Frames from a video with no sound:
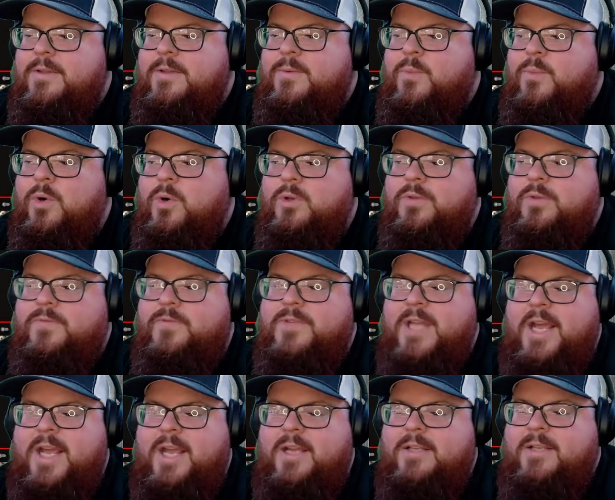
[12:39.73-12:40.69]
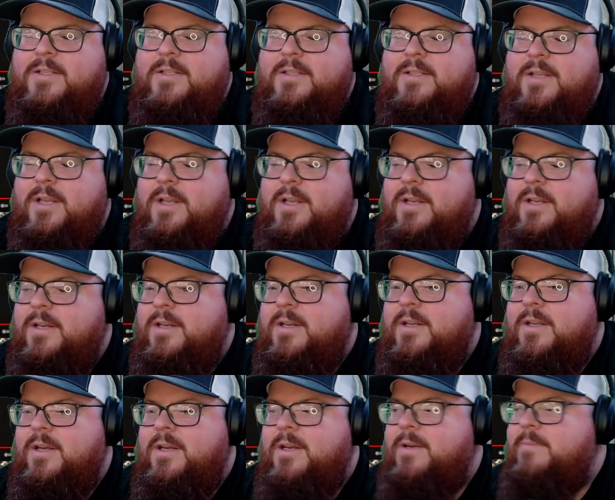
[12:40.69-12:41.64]
World of Tanks, and
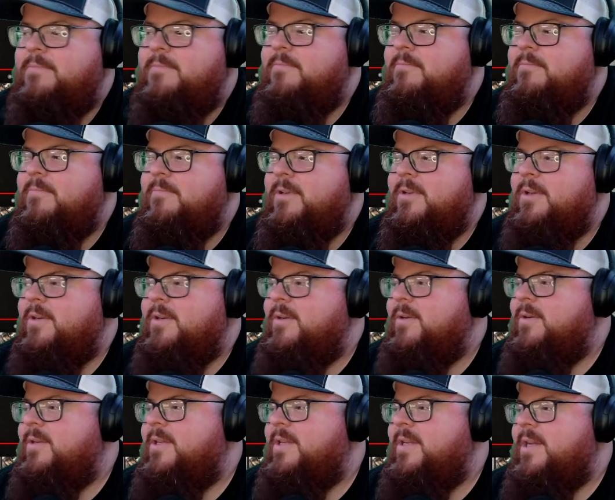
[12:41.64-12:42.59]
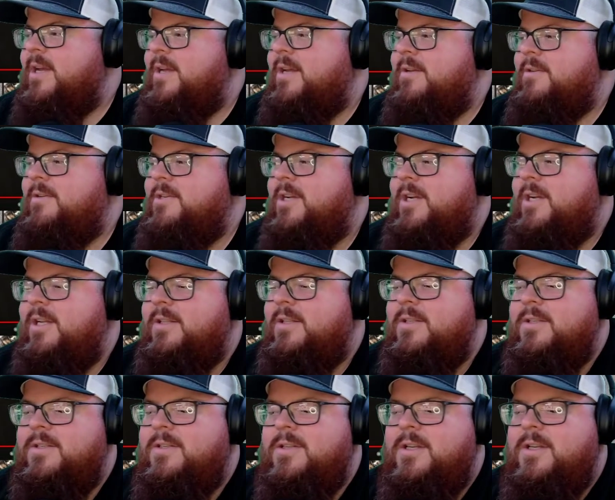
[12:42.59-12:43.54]
yeah, check out
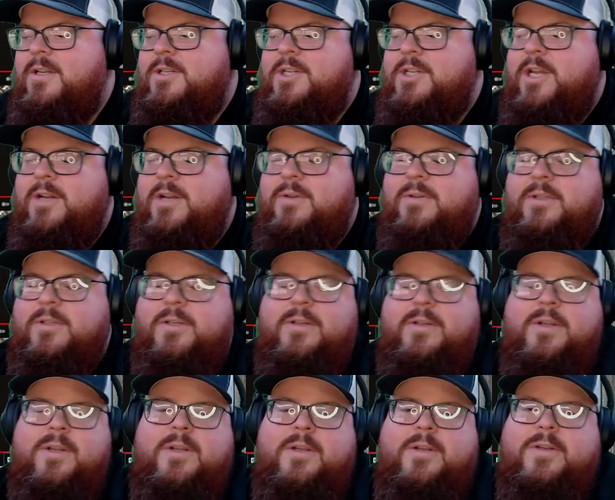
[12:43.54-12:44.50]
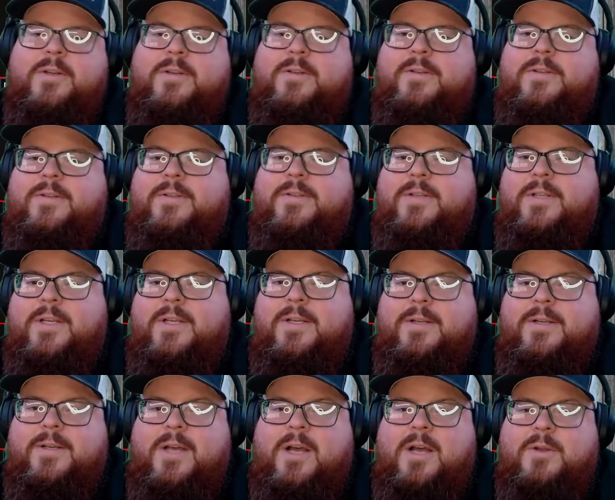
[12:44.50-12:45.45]
this channel, and
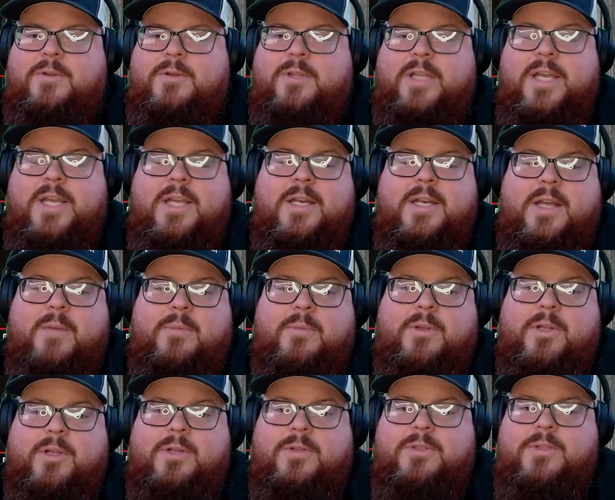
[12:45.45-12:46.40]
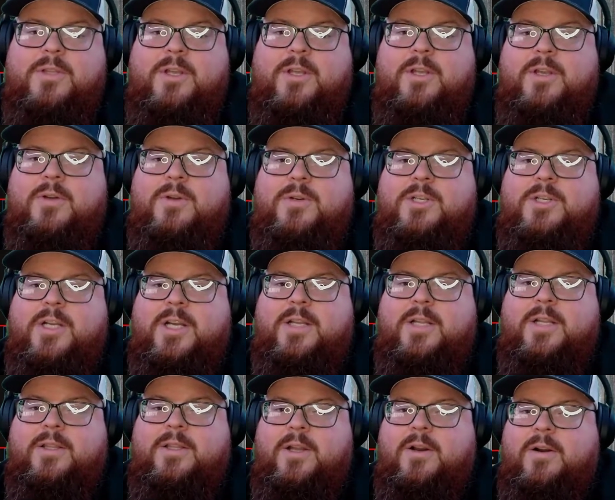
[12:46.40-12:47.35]
I'll link it down below so you can go check
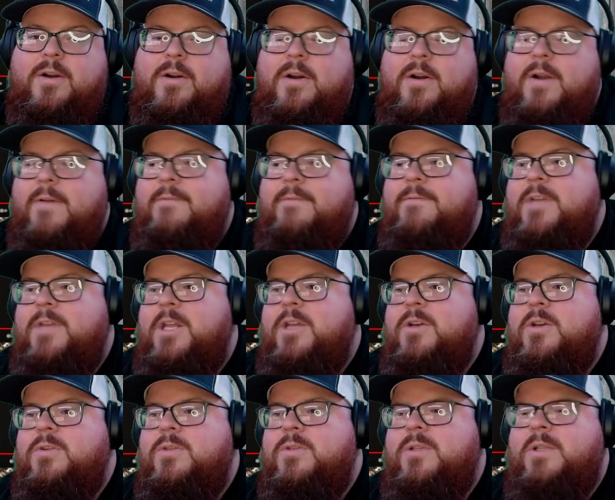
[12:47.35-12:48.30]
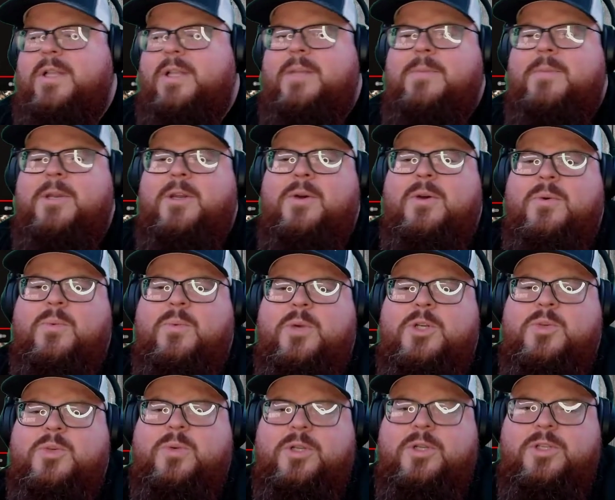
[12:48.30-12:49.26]
out their videos and let me know
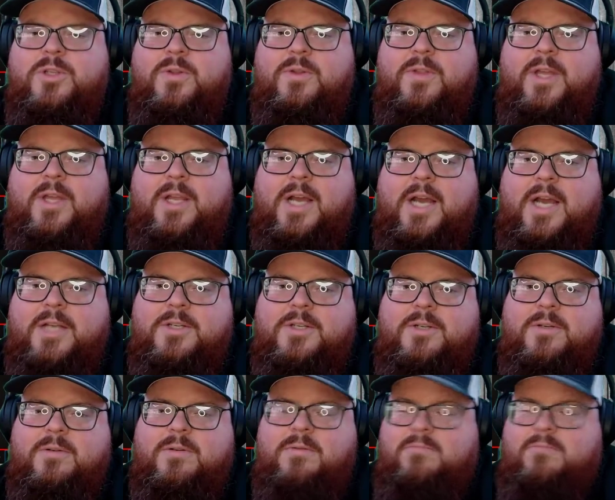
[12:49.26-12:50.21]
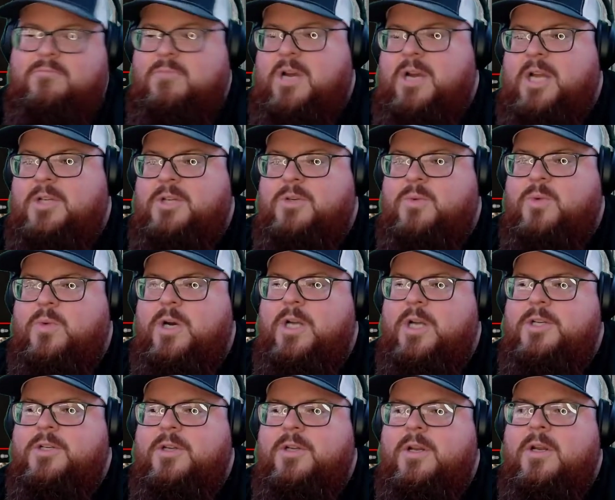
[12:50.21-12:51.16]
which ones you think I should
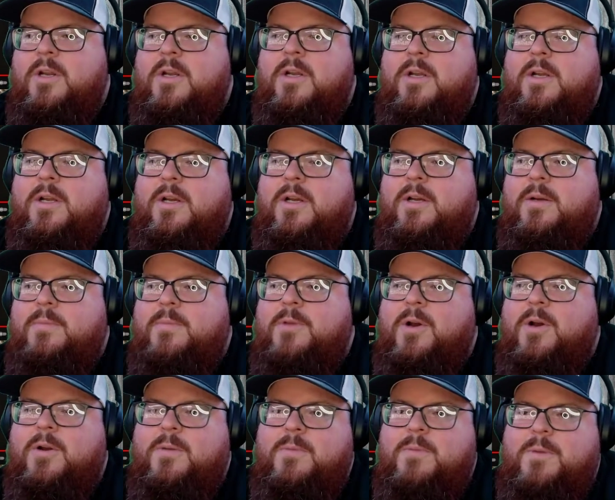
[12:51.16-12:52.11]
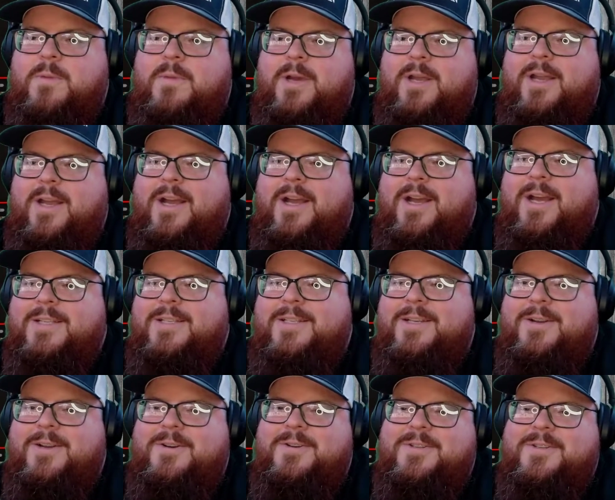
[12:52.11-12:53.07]
watch. Y'all can be my eyes and
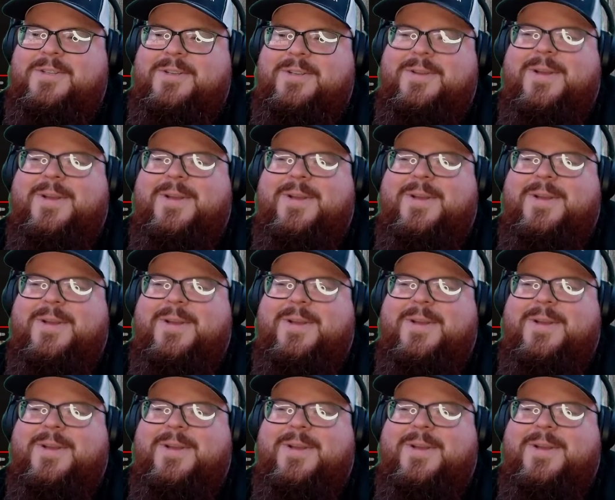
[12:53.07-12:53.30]
ears.